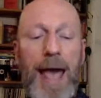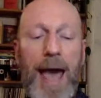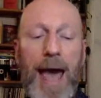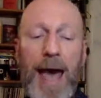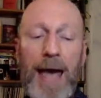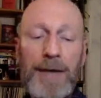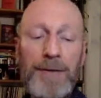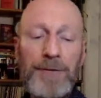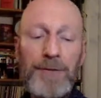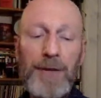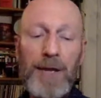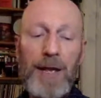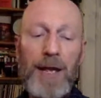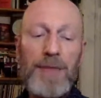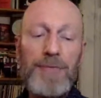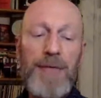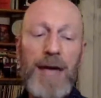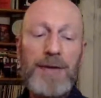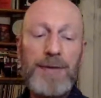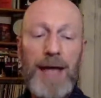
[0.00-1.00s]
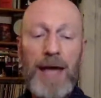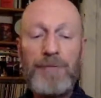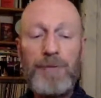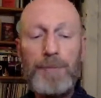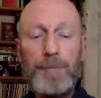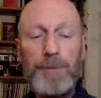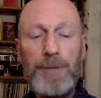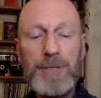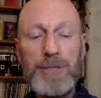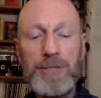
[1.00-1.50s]
and that
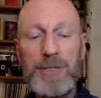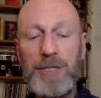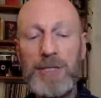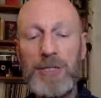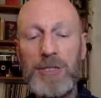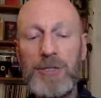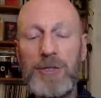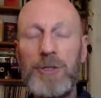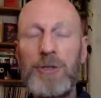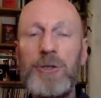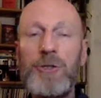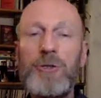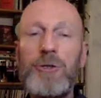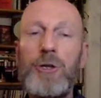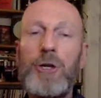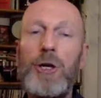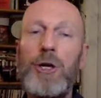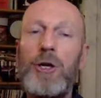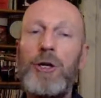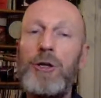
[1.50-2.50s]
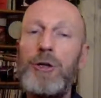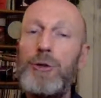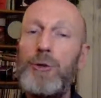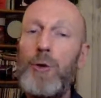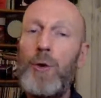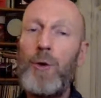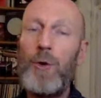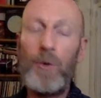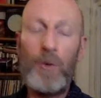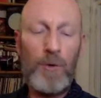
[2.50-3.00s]
ever-persistent
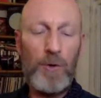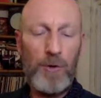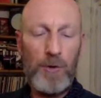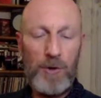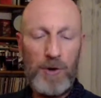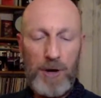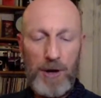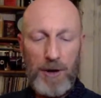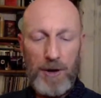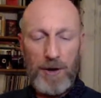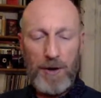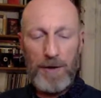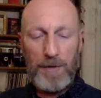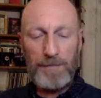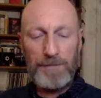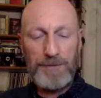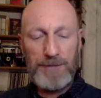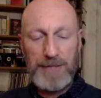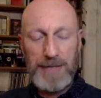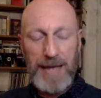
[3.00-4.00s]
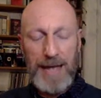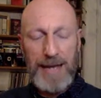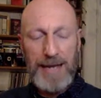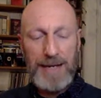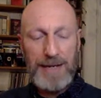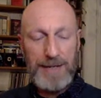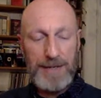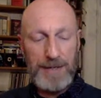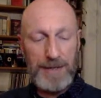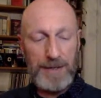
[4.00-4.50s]
yaw of the
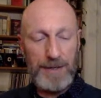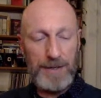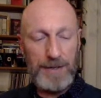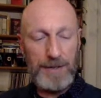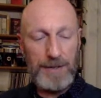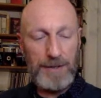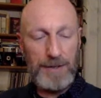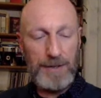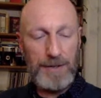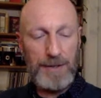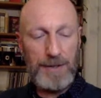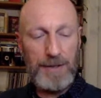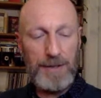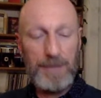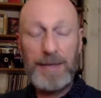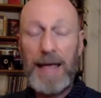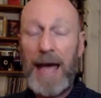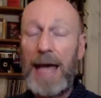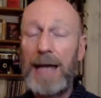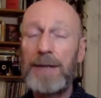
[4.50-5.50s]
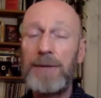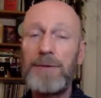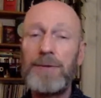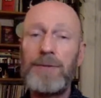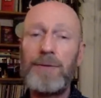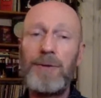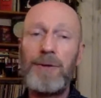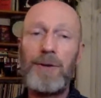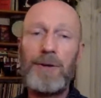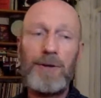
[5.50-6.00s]
alien, that
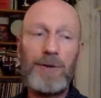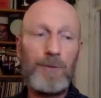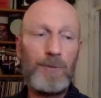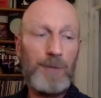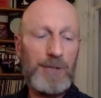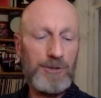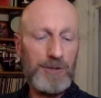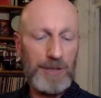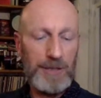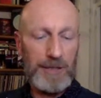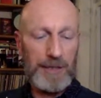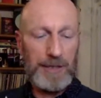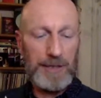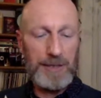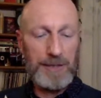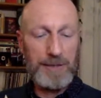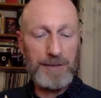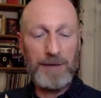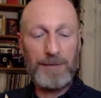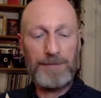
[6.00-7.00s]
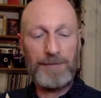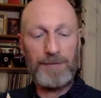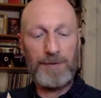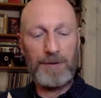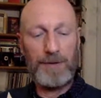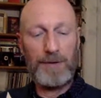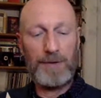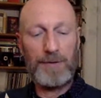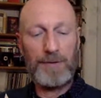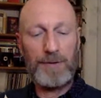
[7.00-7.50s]
which is
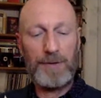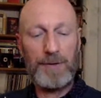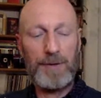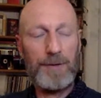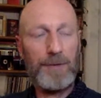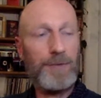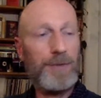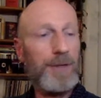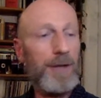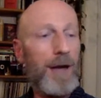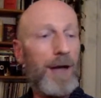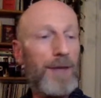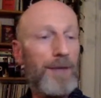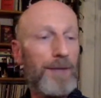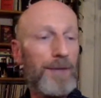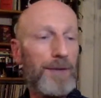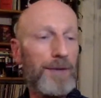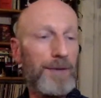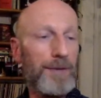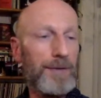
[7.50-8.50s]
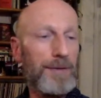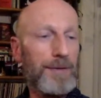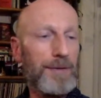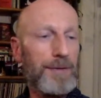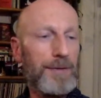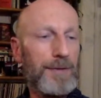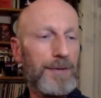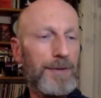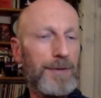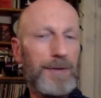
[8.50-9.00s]
different, the other,
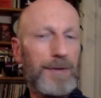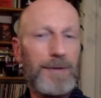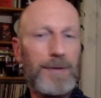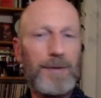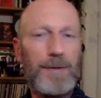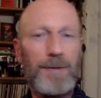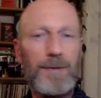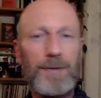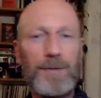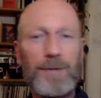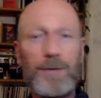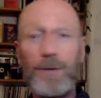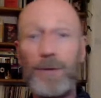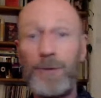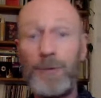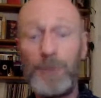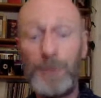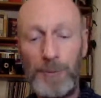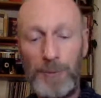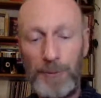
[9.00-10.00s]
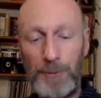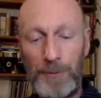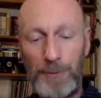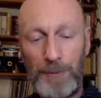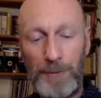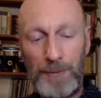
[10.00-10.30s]
the new.